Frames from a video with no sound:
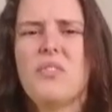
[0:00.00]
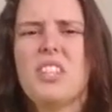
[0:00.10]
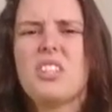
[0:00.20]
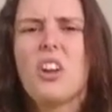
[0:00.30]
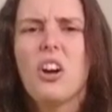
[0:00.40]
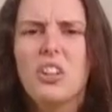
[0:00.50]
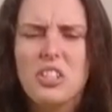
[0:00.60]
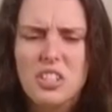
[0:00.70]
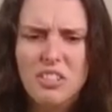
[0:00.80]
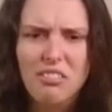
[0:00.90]
It's hard
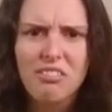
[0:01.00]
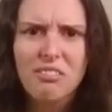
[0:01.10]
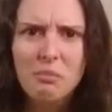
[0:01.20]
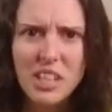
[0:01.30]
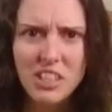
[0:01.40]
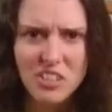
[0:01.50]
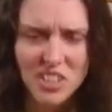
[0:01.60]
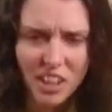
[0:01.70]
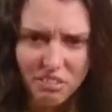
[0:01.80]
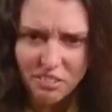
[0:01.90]
to make
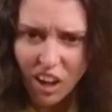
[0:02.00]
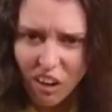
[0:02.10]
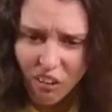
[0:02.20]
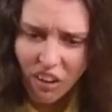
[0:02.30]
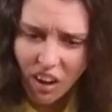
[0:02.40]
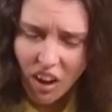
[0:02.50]
yourself go,